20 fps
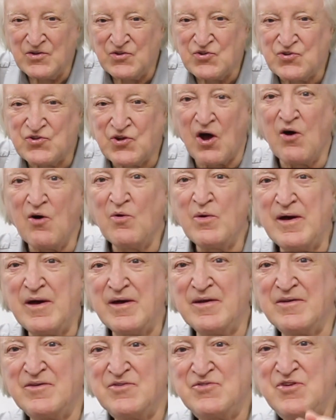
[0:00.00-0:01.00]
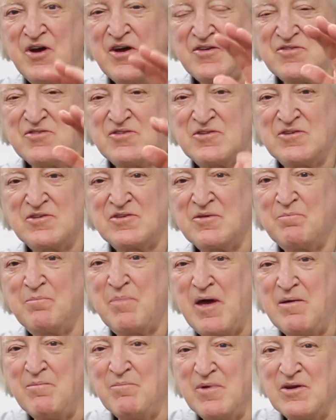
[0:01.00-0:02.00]
So he, just to
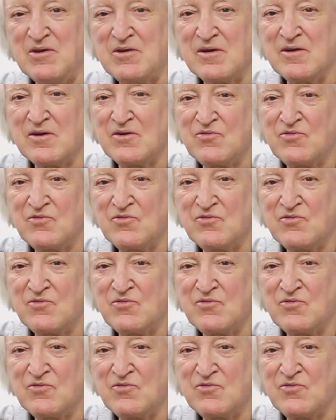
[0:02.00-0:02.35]
beat me to the